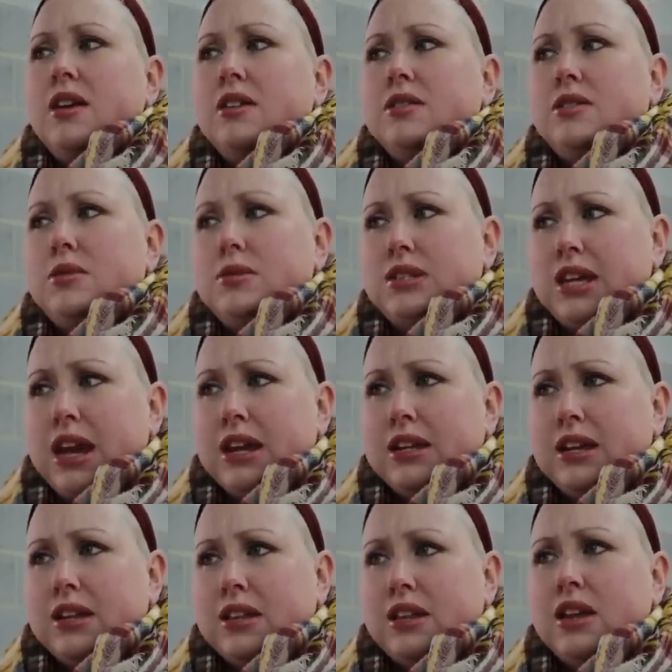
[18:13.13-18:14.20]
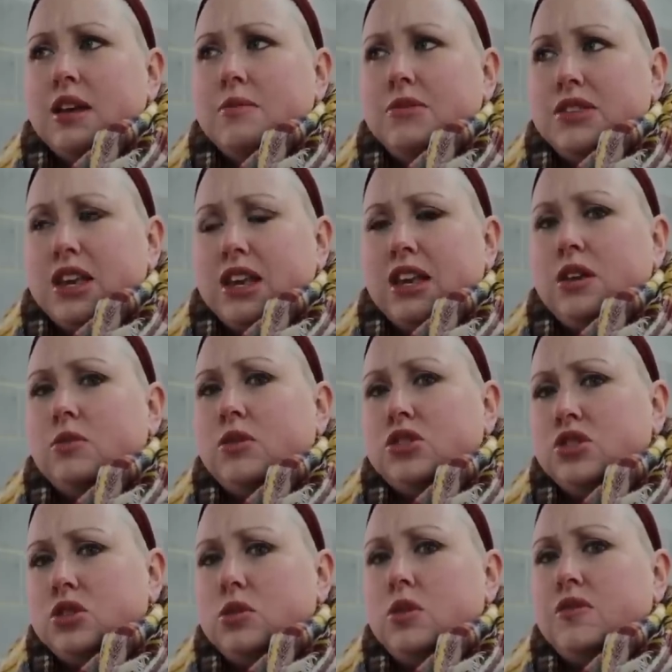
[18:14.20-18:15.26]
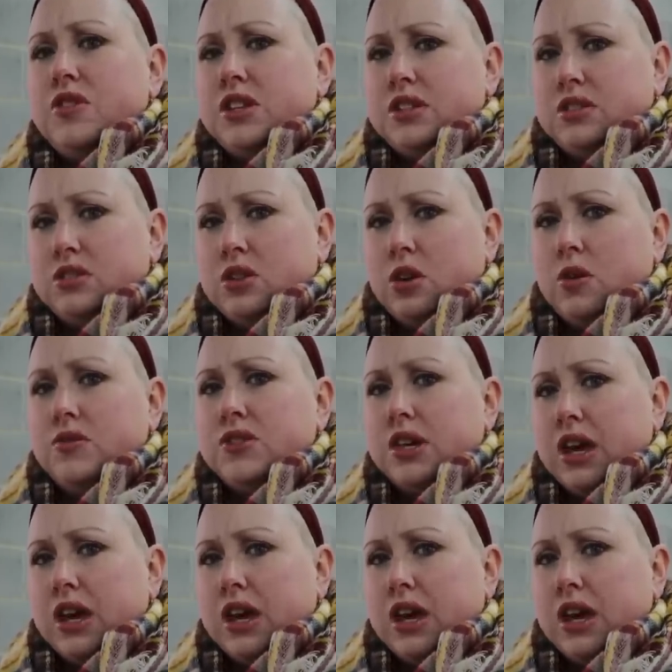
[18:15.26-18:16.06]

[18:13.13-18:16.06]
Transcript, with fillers: So technically I'm thinking with two of these stoves,